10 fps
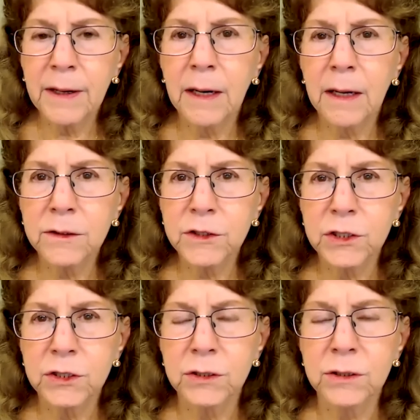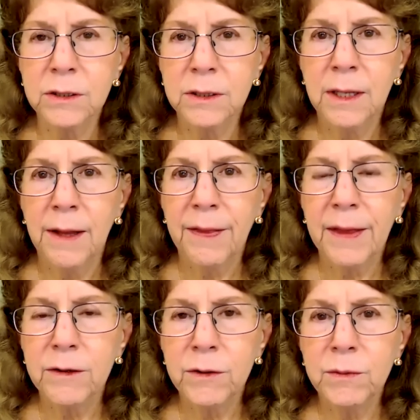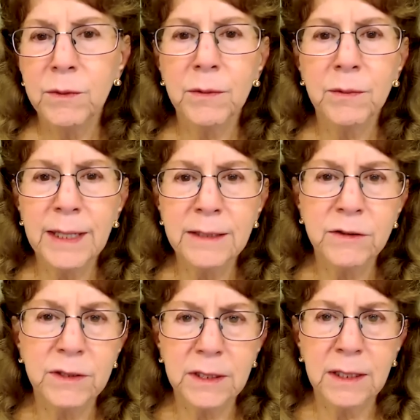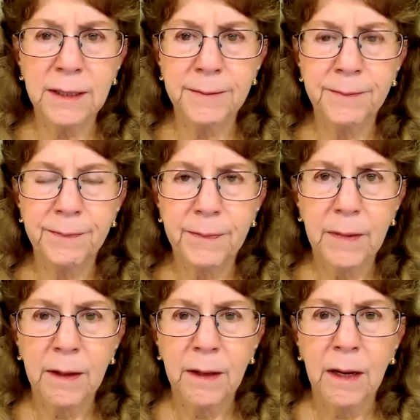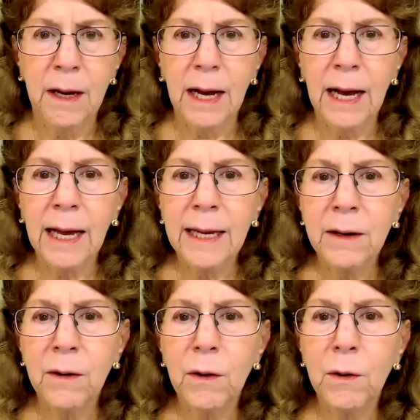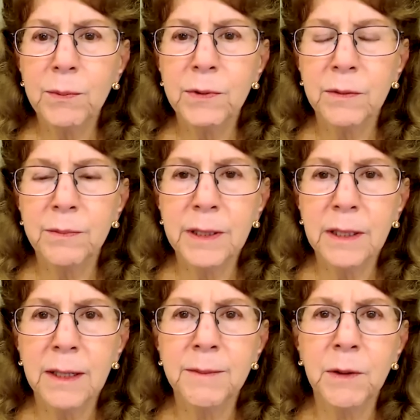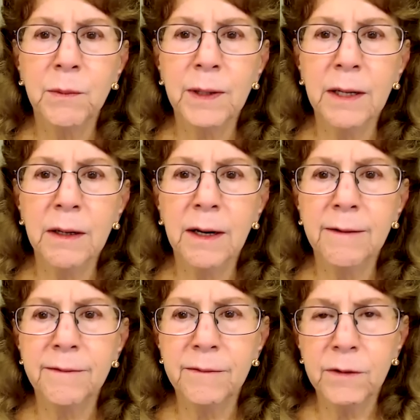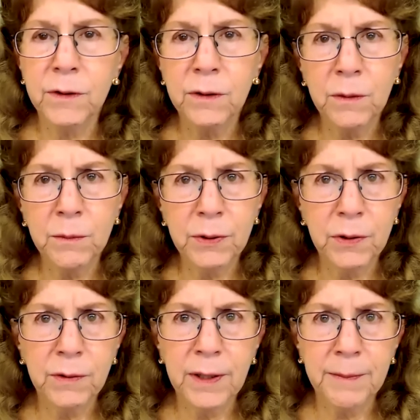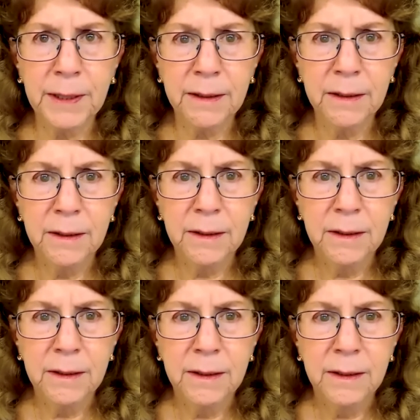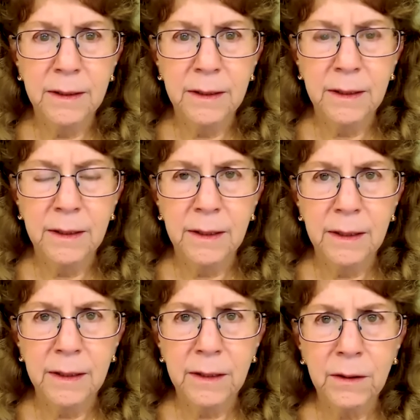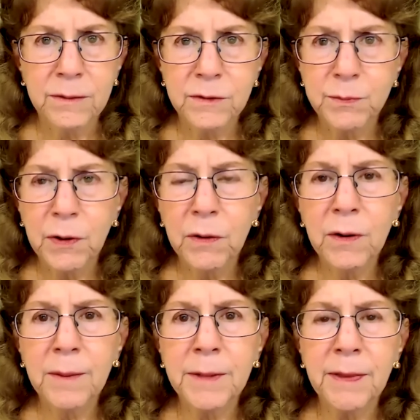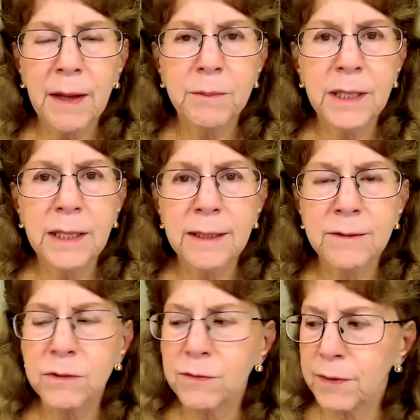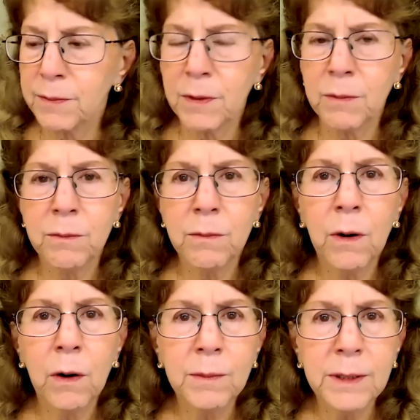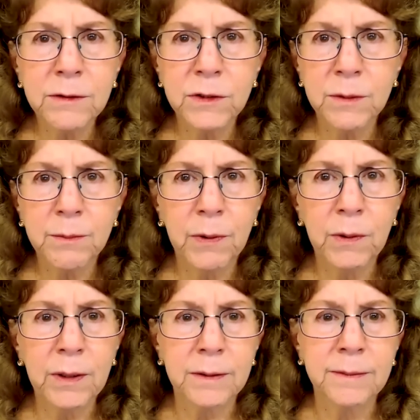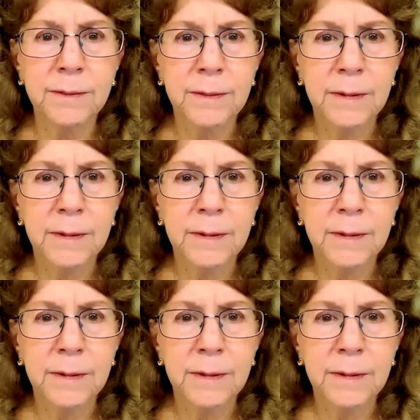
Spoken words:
the culture that you were raised in, I hope you'll become aware of your own programming. It's programming that begins from the moment you're born